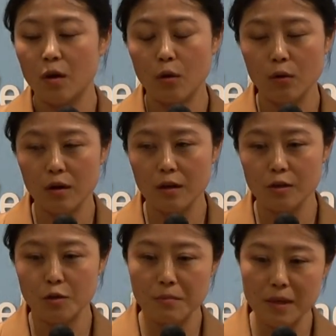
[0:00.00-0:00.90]

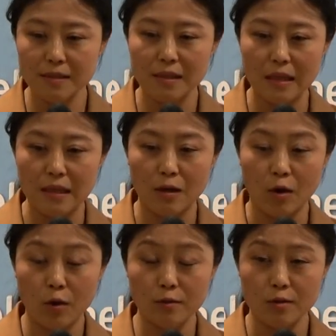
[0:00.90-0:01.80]
or you mix it in the
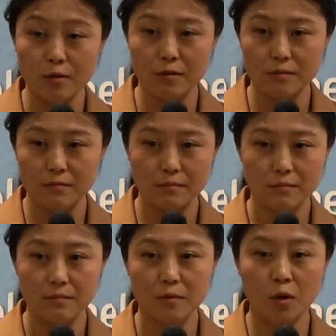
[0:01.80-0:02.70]
hot or
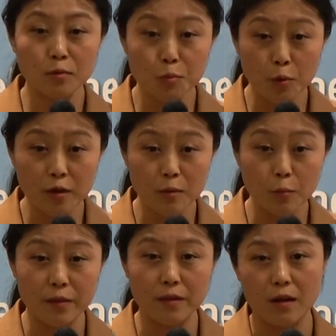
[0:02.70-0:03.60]
cold water
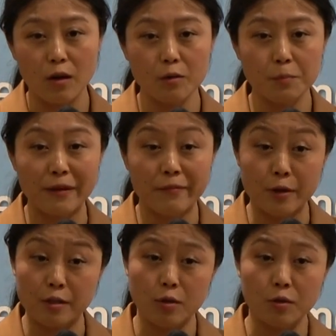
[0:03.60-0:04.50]
with a hot
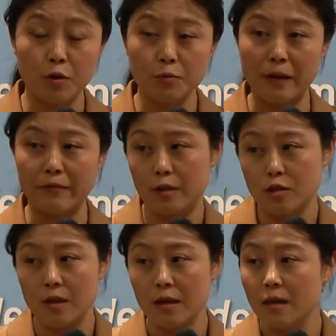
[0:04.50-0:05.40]
beverage or cold beverage.